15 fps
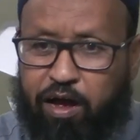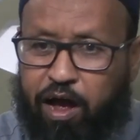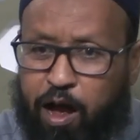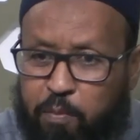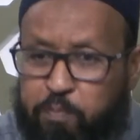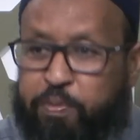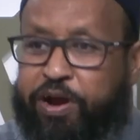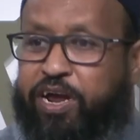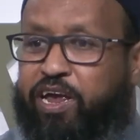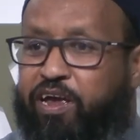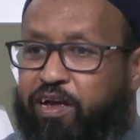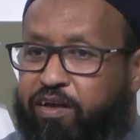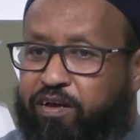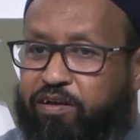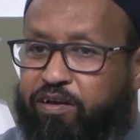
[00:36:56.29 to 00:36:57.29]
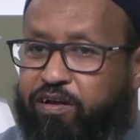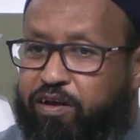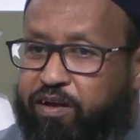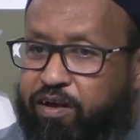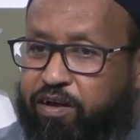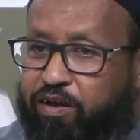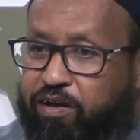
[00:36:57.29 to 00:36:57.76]
and bring it
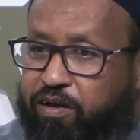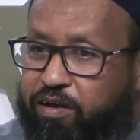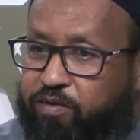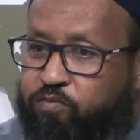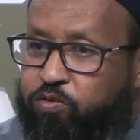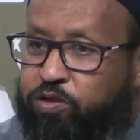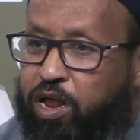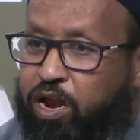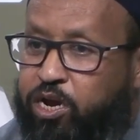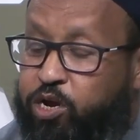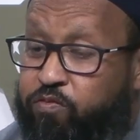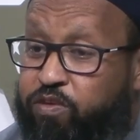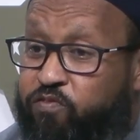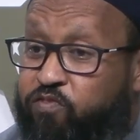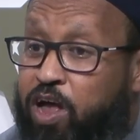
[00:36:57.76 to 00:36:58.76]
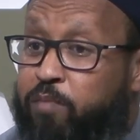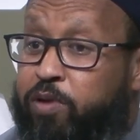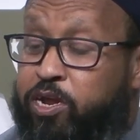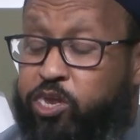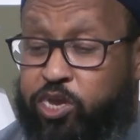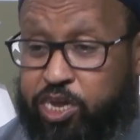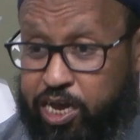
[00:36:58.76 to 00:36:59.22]
for the lecture of the family
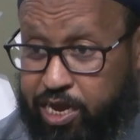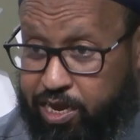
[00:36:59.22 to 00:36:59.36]
today.